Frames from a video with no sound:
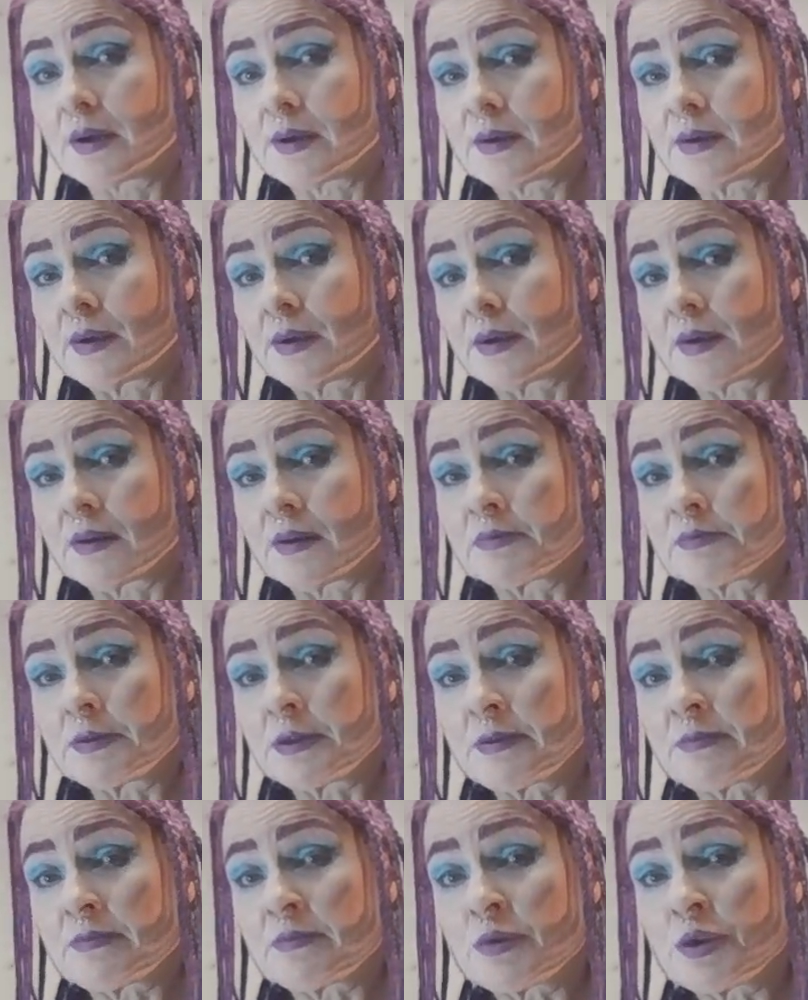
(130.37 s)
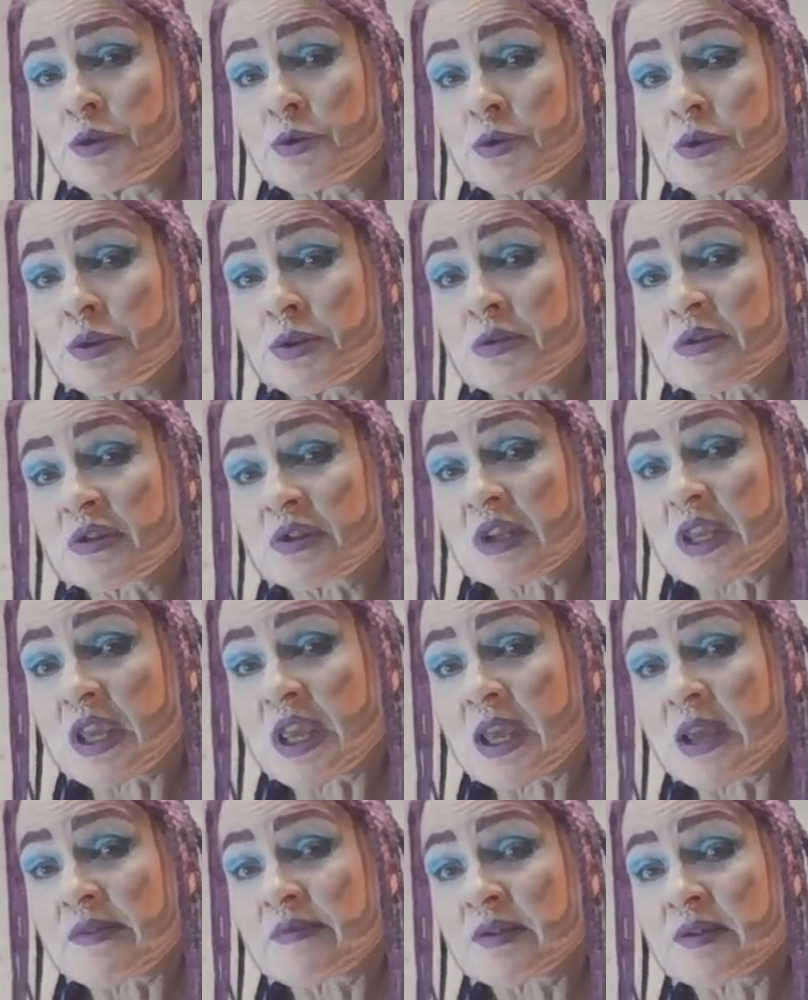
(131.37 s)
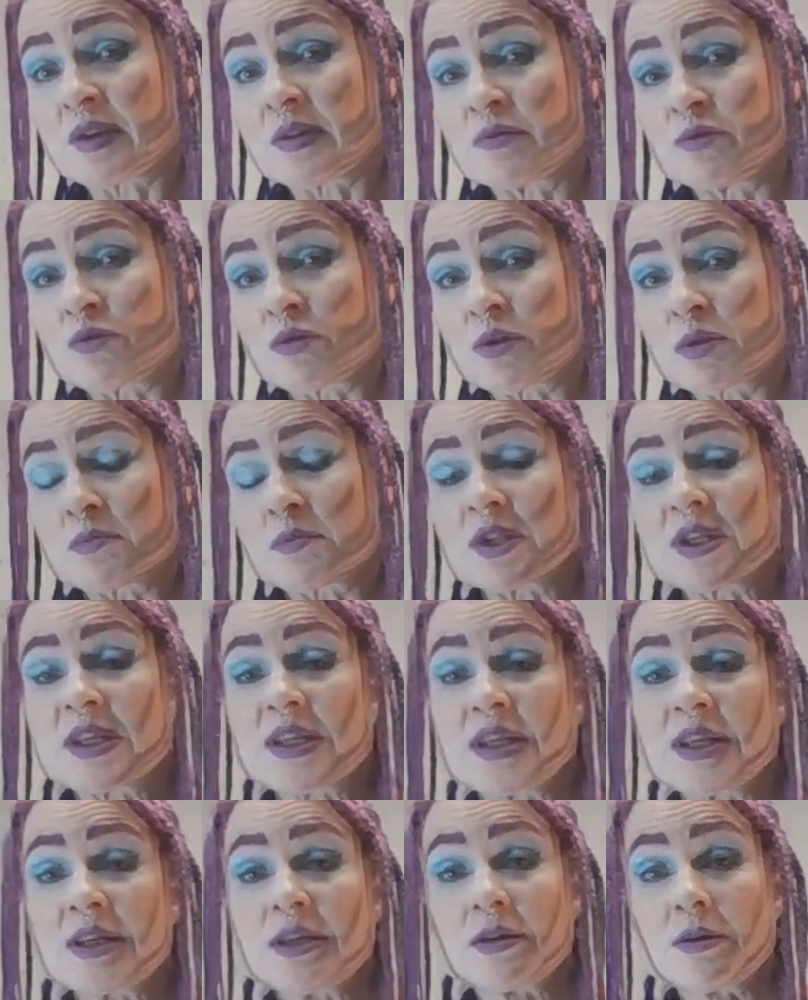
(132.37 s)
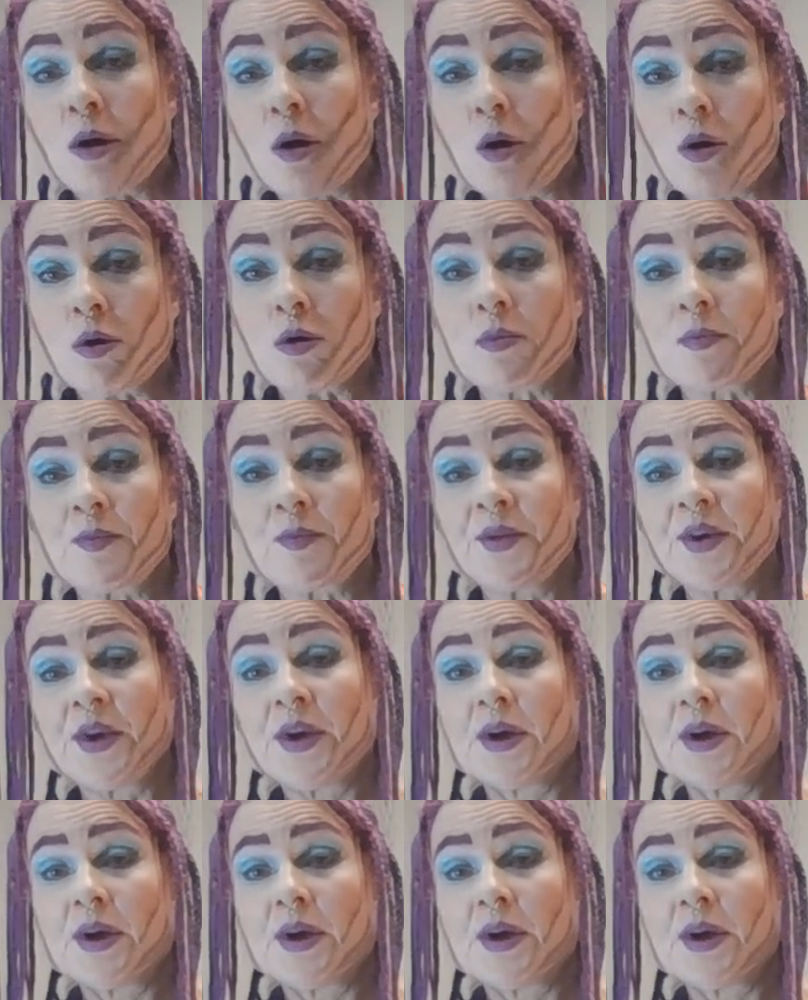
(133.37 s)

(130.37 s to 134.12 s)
You know, but when you're used to having a normally heated home